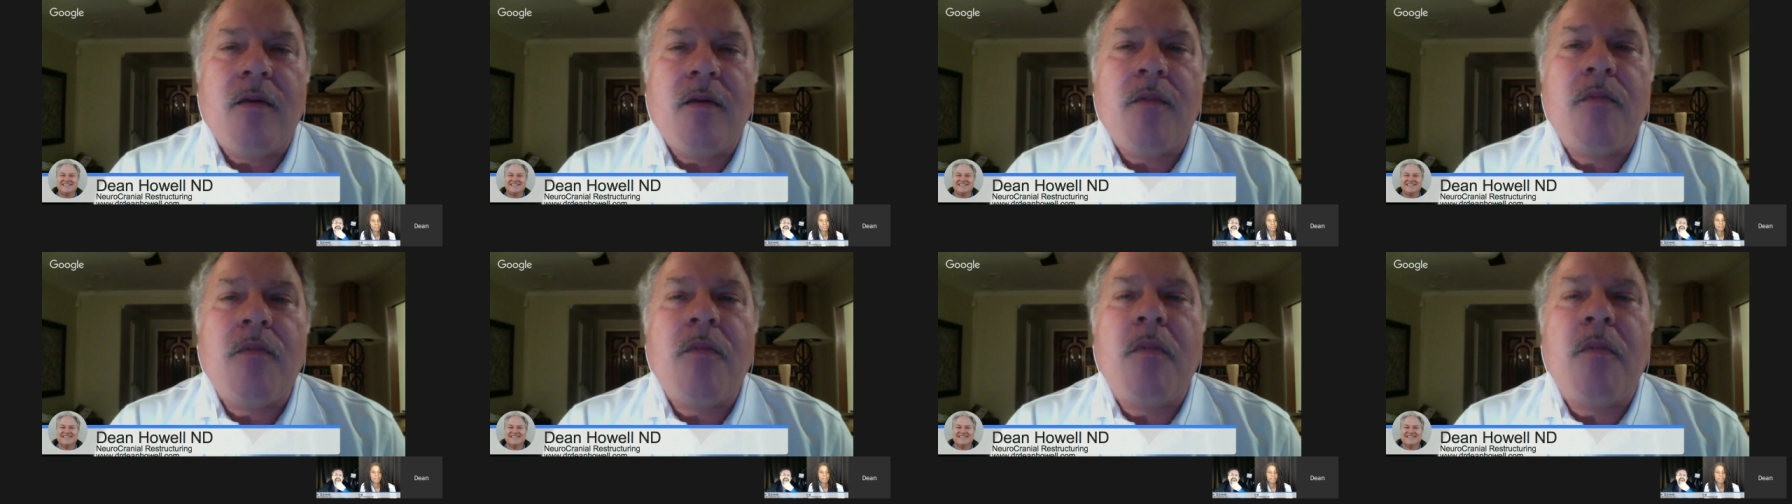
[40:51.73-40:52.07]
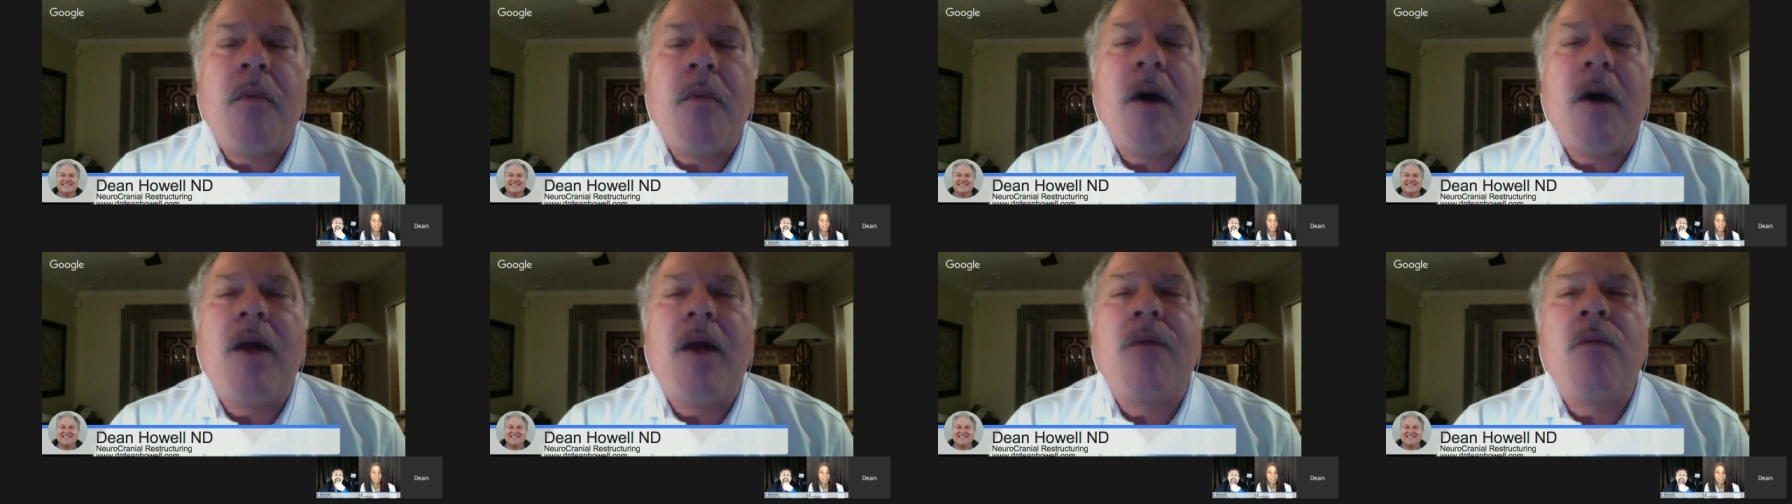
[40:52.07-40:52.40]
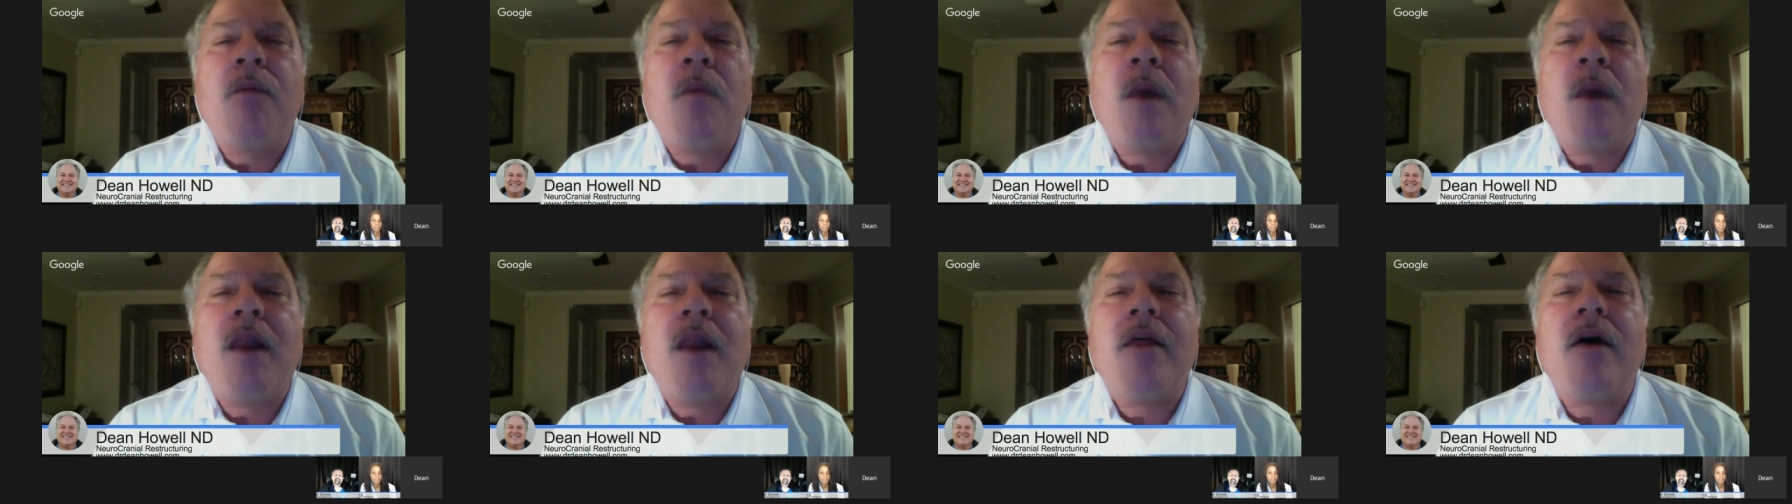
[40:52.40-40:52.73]
But
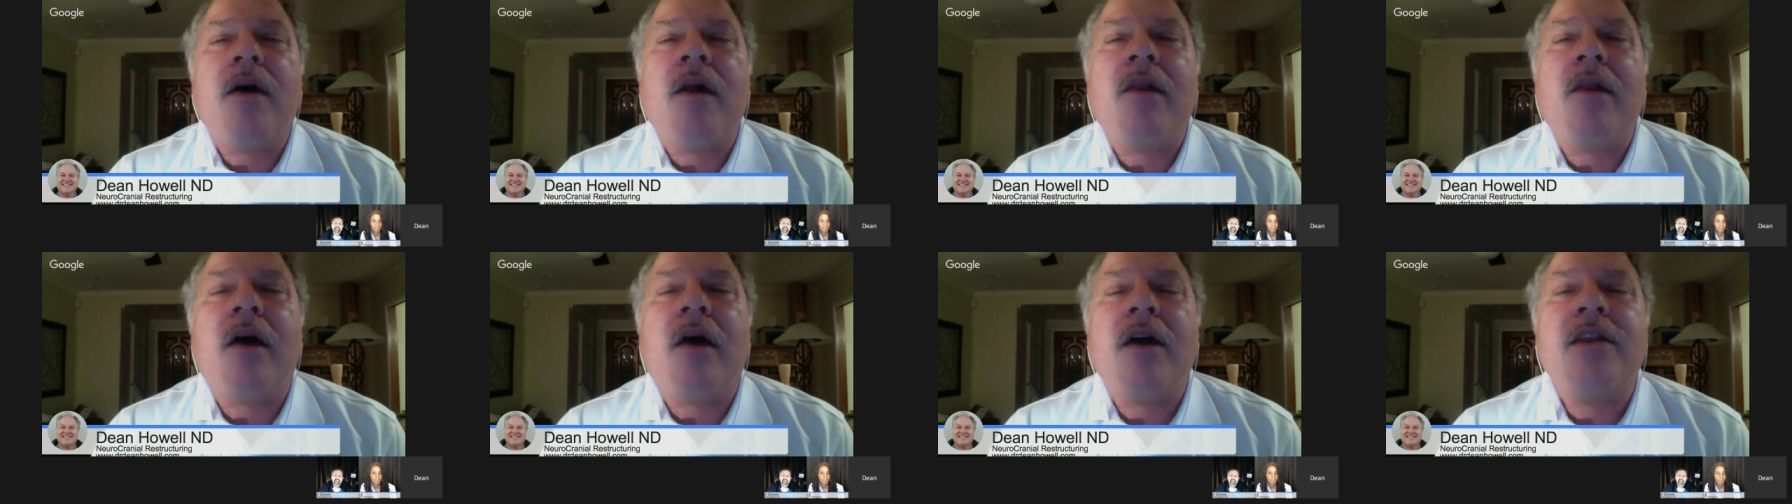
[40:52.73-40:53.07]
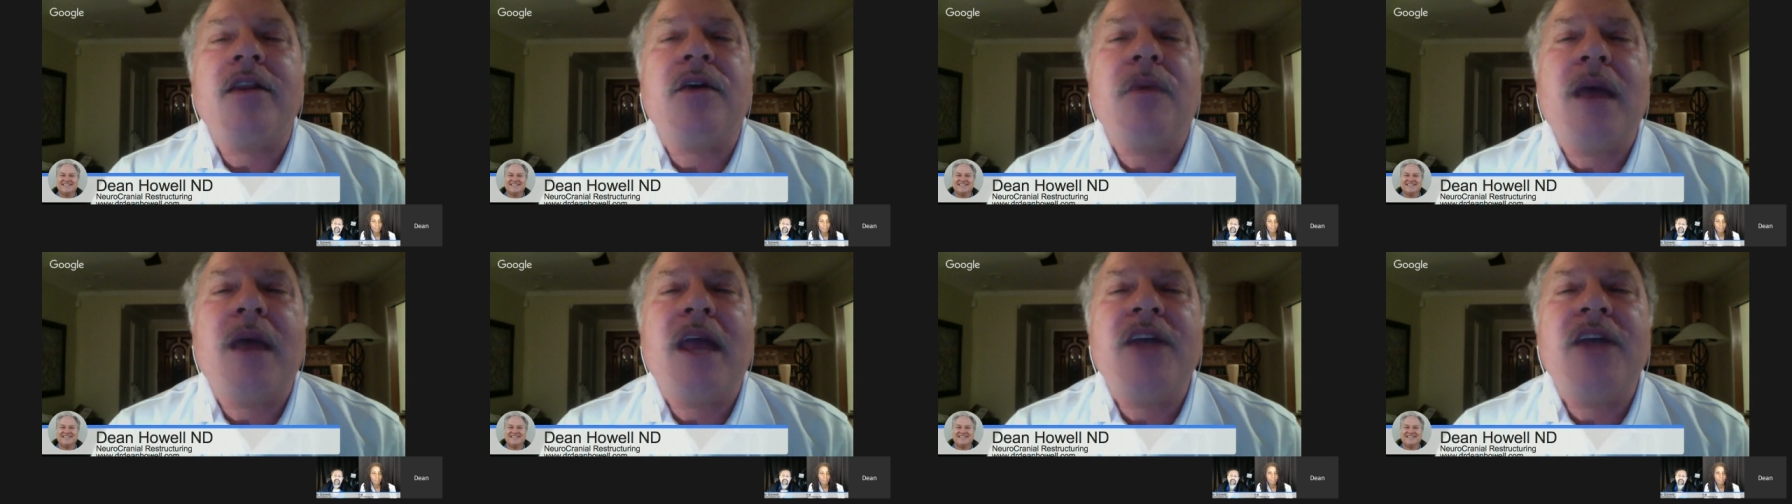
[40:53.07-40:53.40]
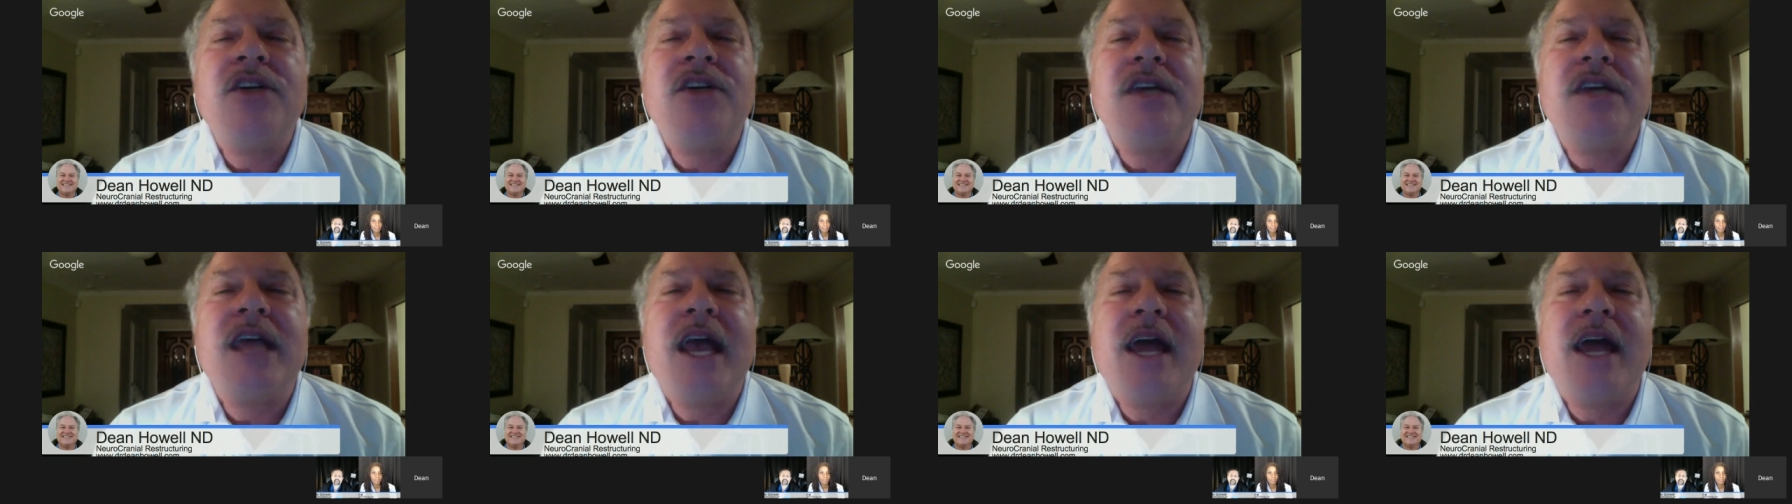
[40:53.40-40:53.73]
one, along the way,
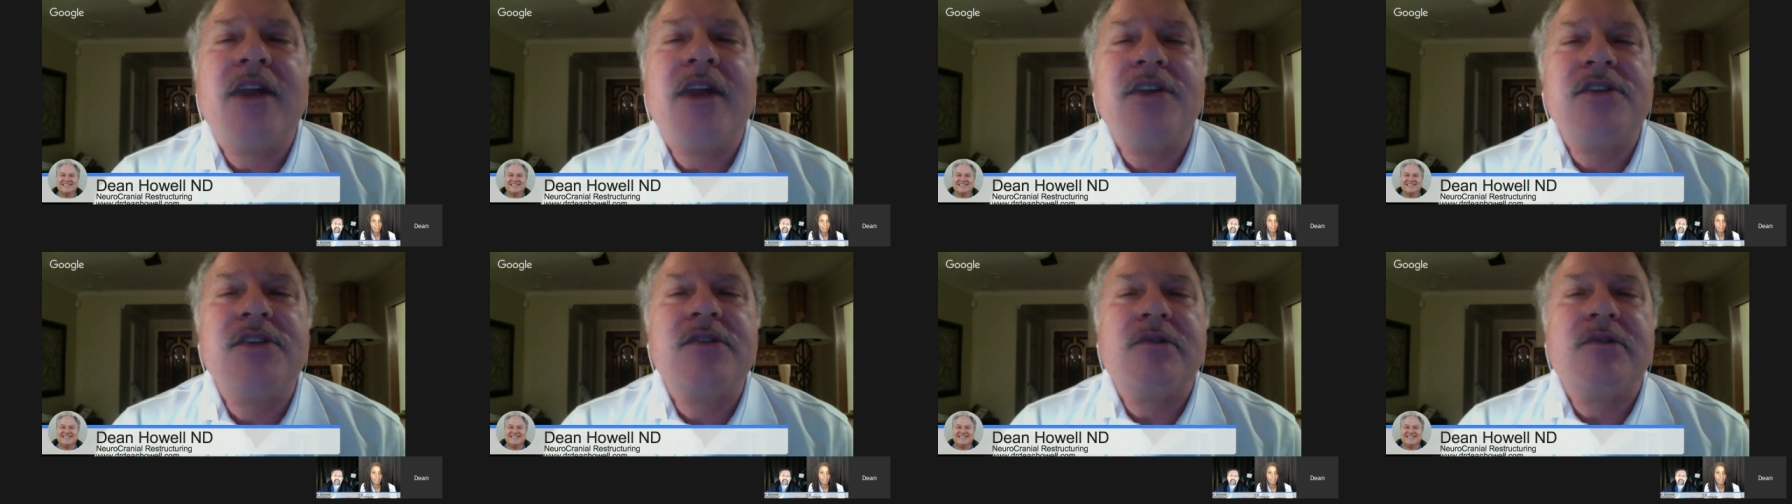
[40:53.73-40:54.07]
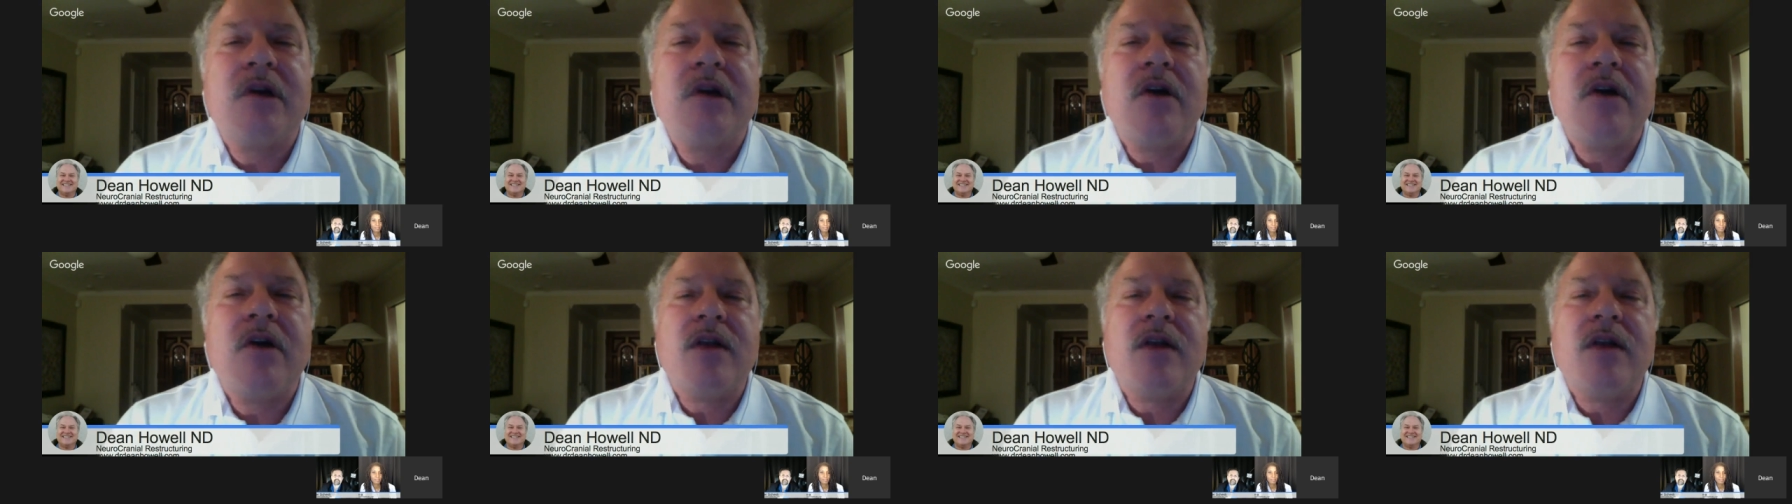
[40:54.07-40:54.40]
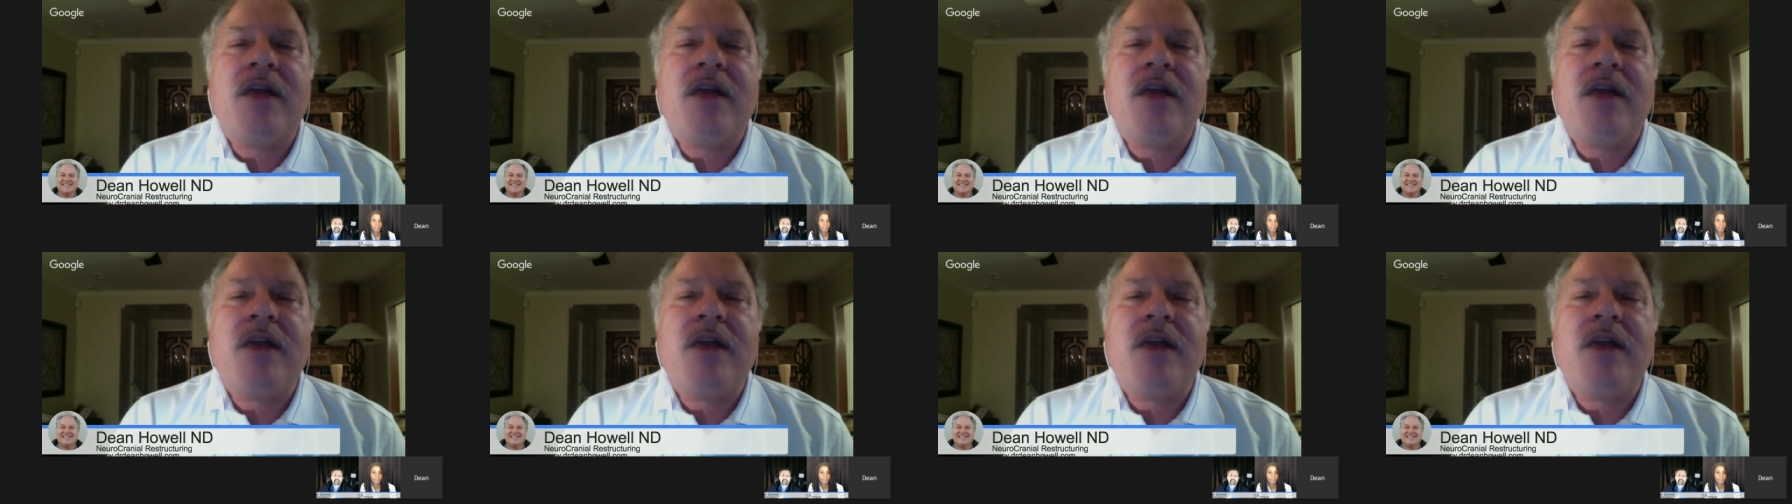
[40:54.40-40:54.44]
she had a stroke,